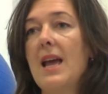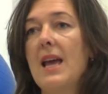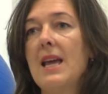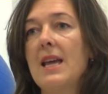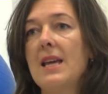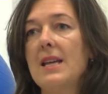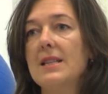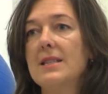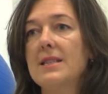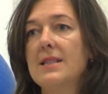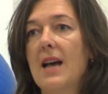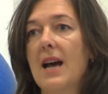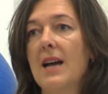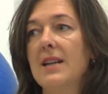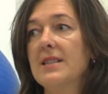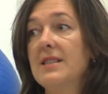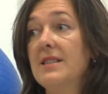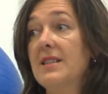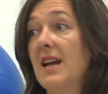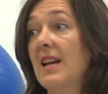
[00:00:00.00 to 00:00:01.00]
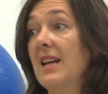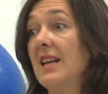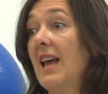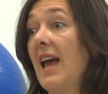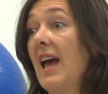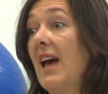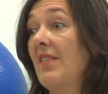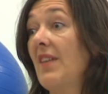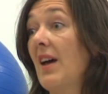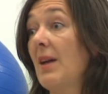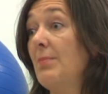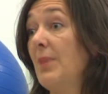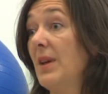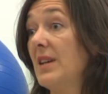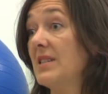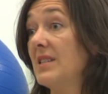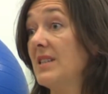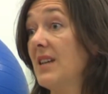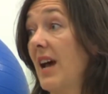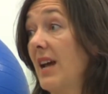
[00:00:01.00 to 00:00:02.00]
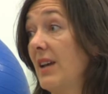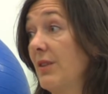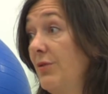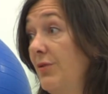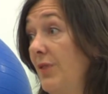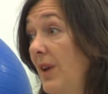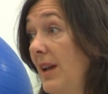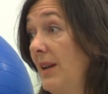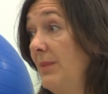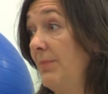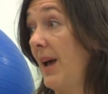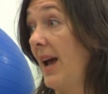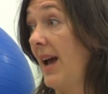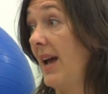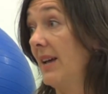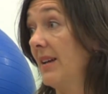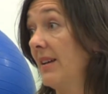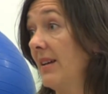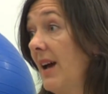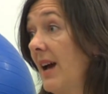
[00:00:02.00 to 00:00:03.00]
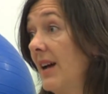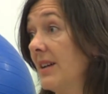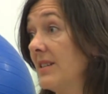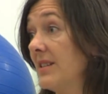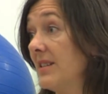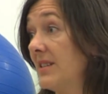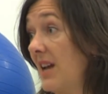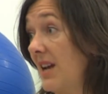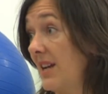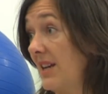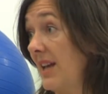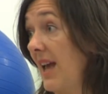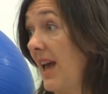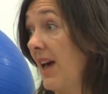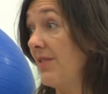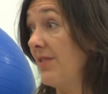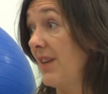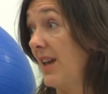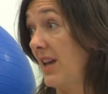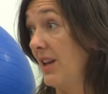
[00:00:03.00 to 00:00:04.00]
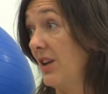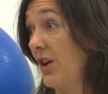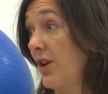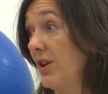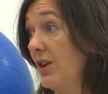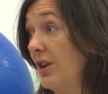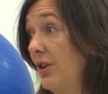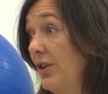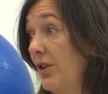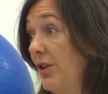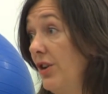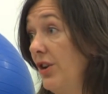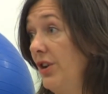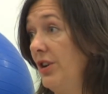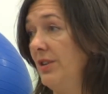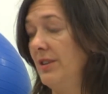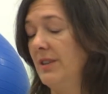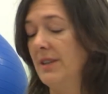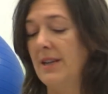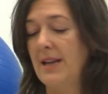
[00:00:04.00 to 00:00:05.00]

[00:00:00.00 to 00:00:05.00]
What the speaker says: It's understanding how they best take feedback, understanding how they're going to learn.